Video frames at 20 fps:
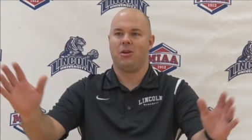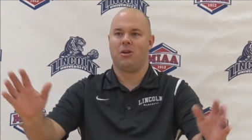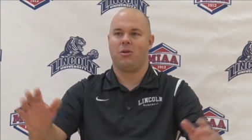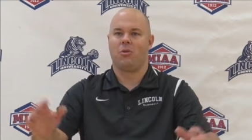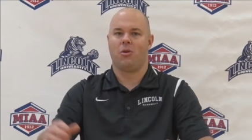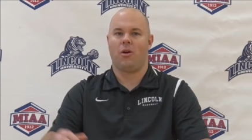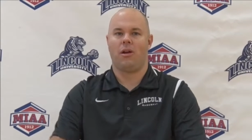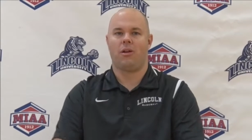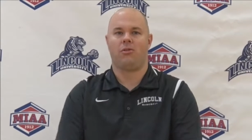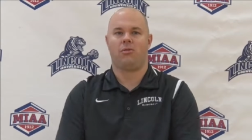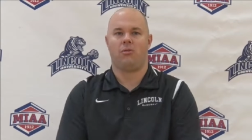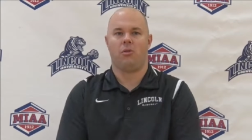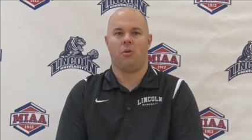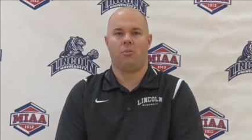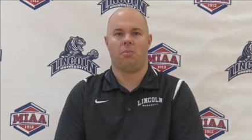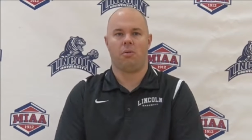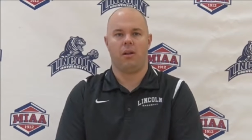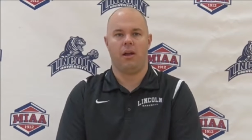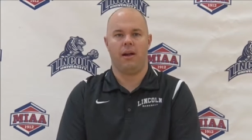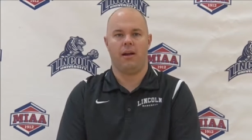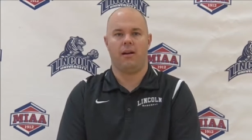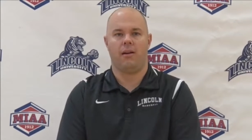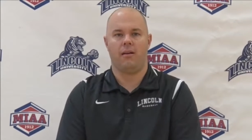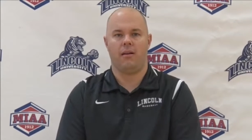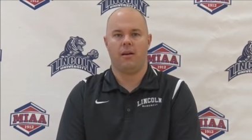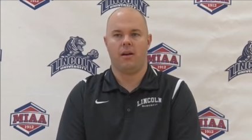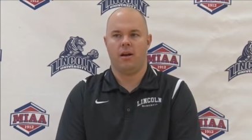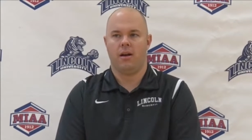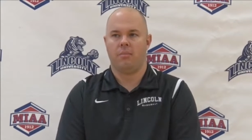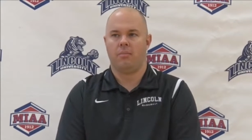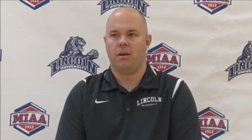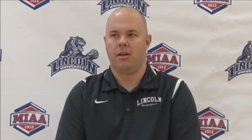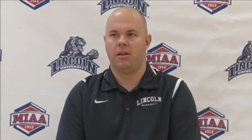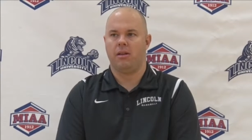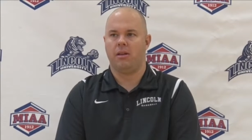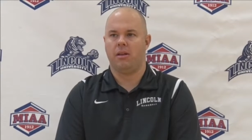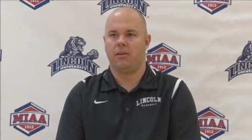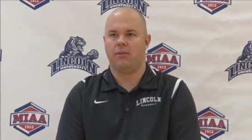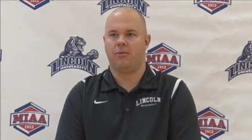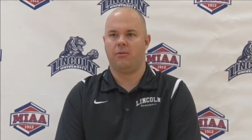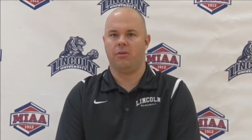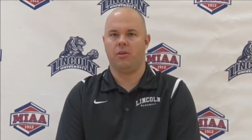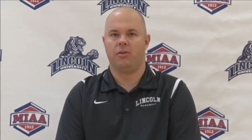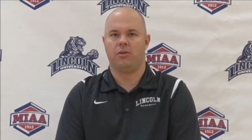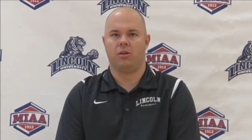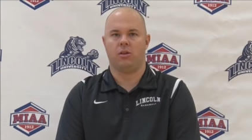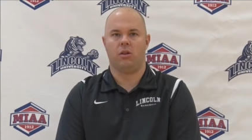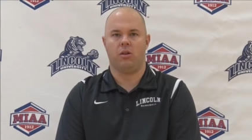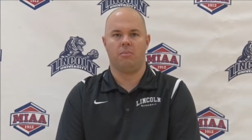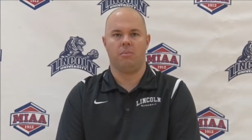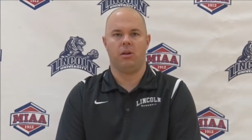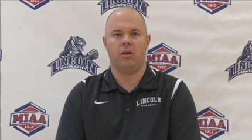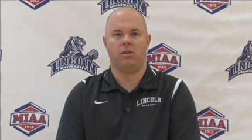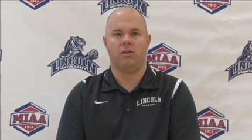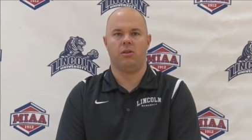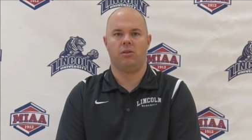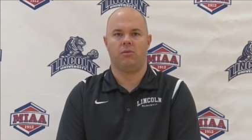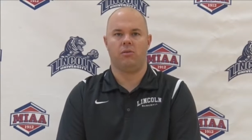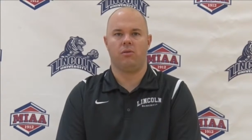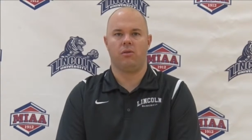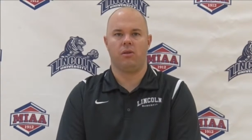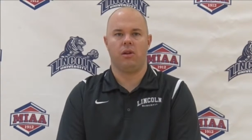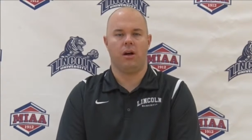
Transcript: graceful player, but his physical abilities